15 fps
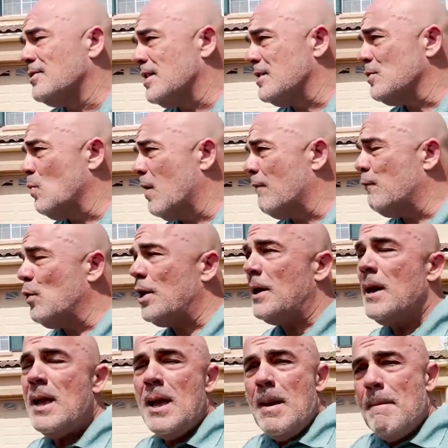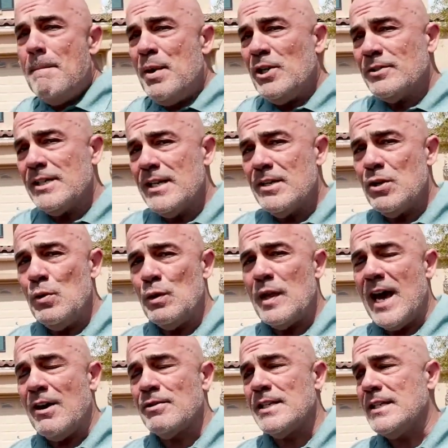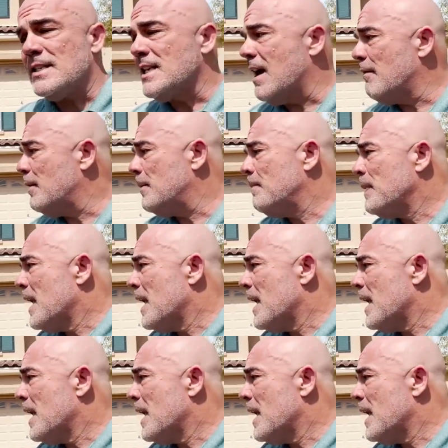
a square foot, built in 2007.